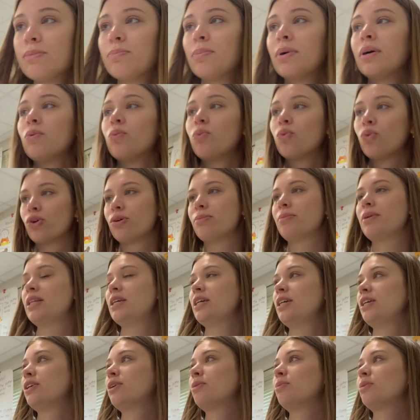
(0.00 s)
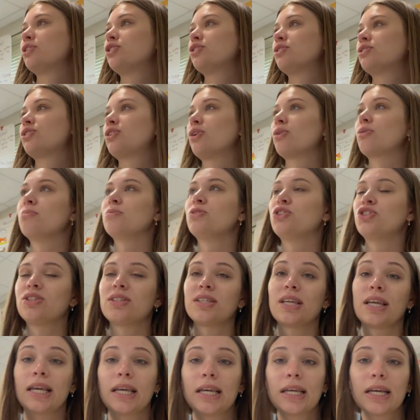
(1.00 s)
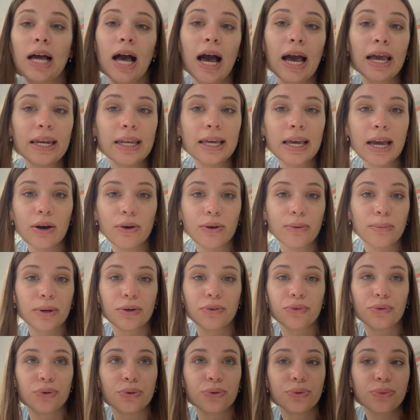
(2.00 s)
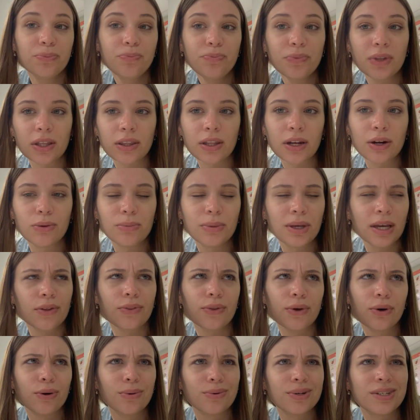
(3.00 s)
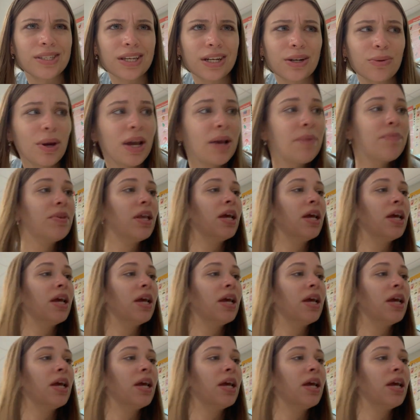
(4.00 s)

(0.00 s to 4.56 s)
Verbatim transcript: but warm in here, which so I'm just like hiding out in my room. Not that I would be out in the hallways anyway,